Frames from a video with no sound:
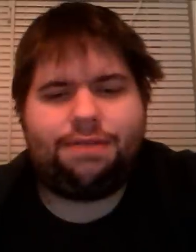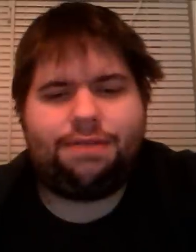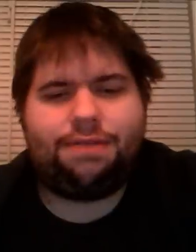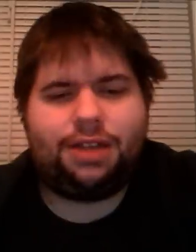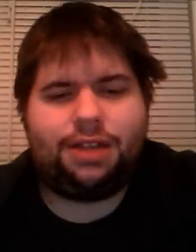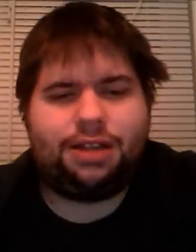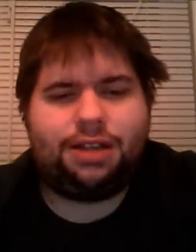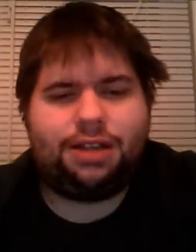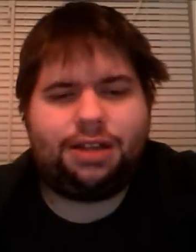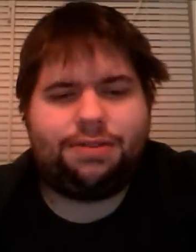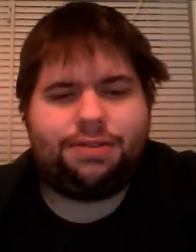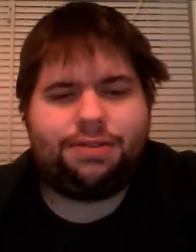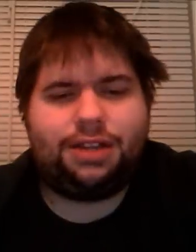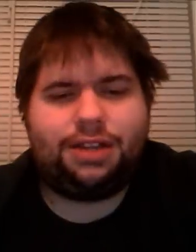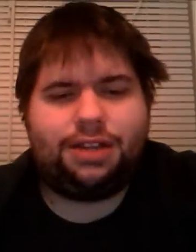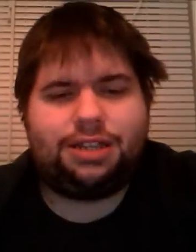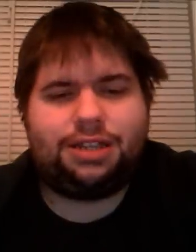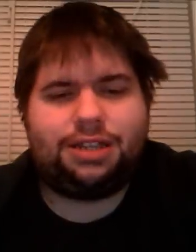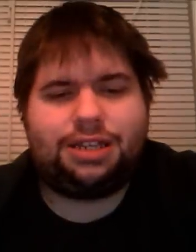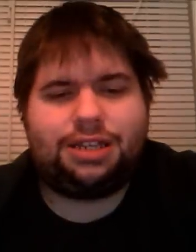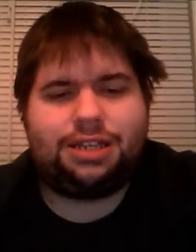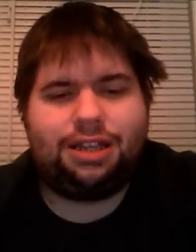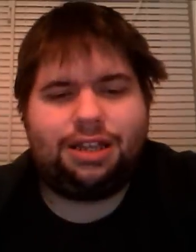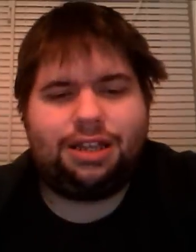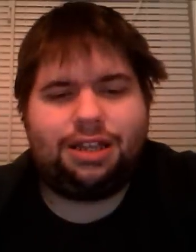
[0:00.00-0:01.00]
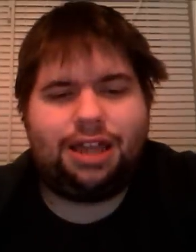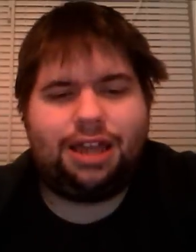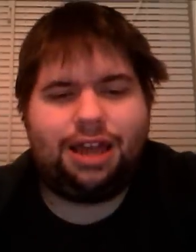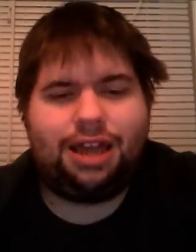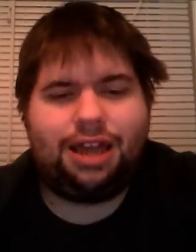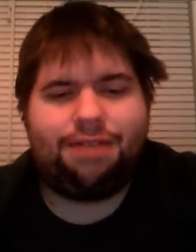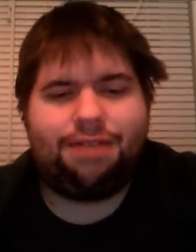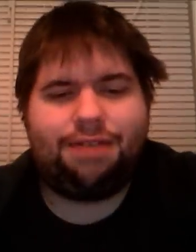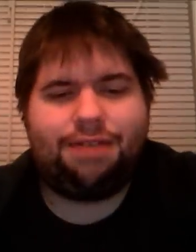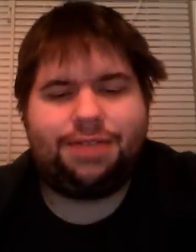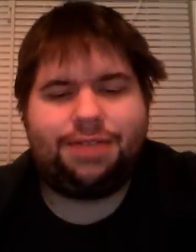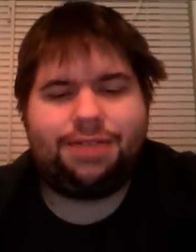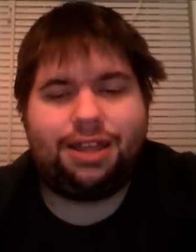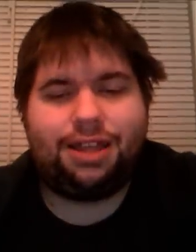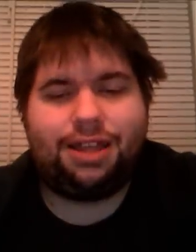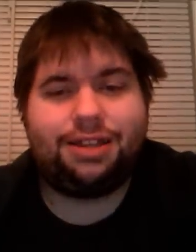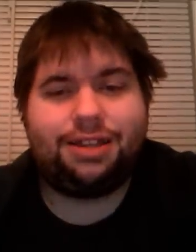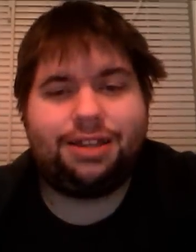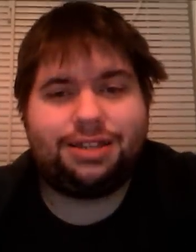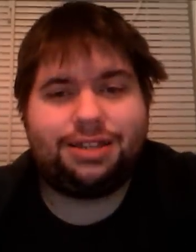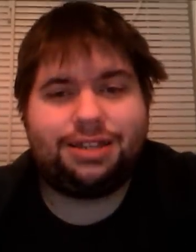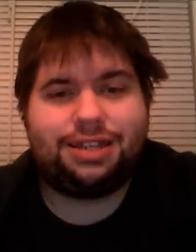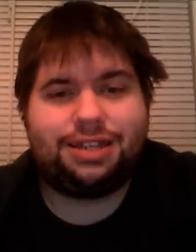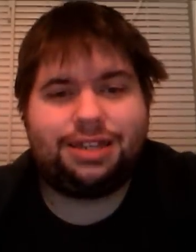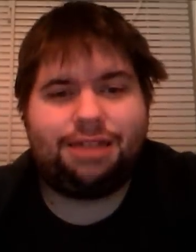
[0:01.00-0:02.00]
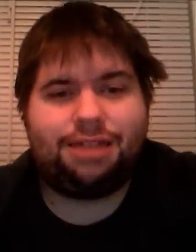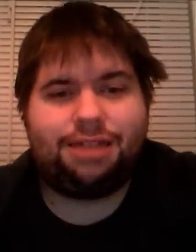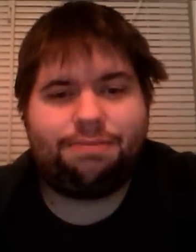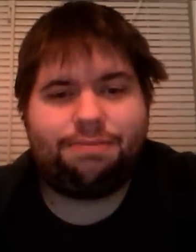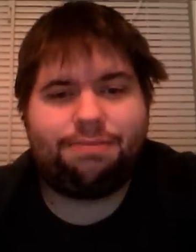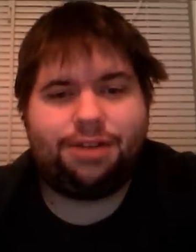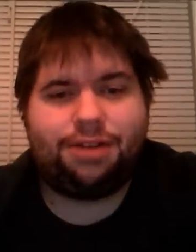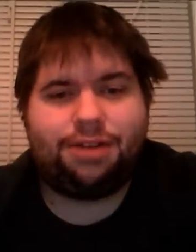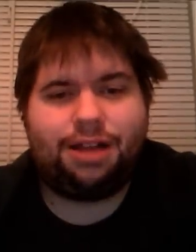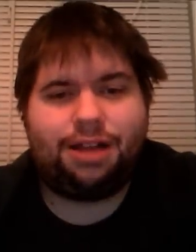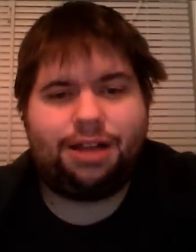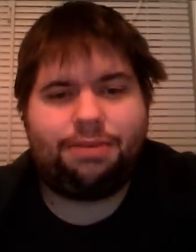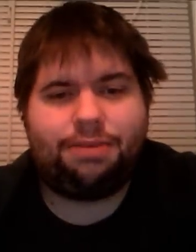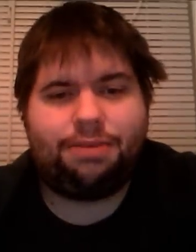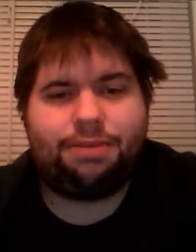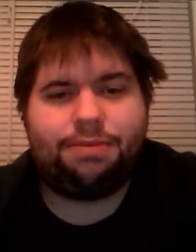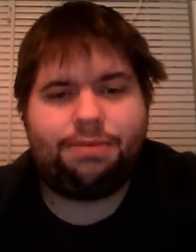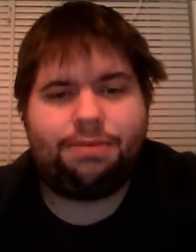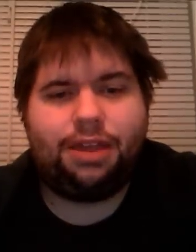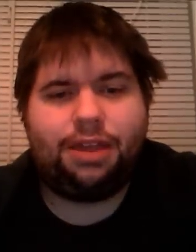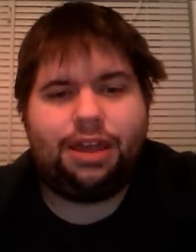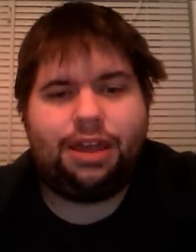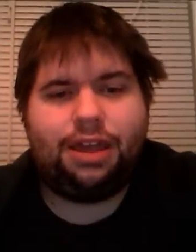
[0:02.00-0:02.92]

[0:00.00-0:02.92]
that same problem.